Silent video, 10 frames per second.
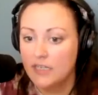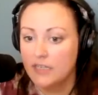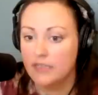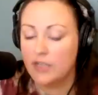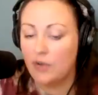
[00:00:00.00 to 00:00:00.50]

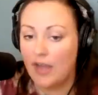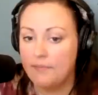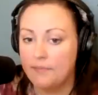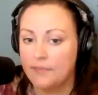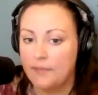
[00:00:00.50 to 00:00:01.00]
Wow. So
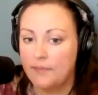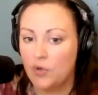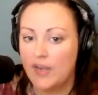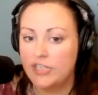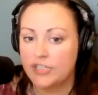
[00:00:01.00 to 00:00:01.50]
I'm I'm
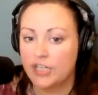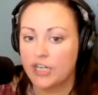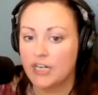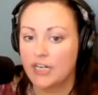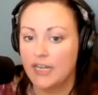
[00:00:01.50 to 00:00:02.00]
quite
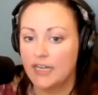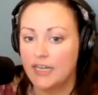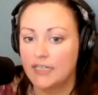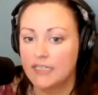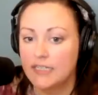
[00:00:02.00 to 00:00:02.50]
sure
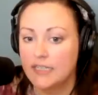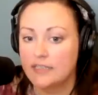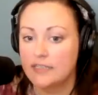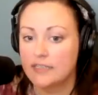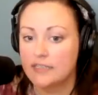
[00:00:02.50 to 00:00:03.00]
uh,
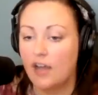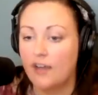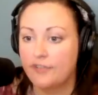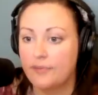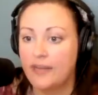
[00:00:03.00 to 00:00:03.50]
this is
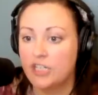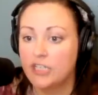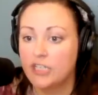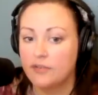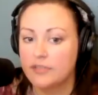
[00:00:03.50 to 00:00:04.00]

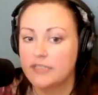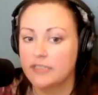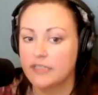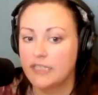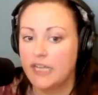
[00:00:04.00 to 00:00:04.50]
confirmation that it was
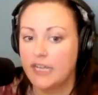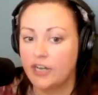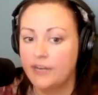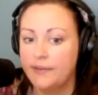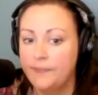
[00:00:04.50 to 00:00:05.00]
still in the
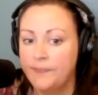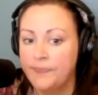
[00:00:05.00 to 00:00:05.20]
air.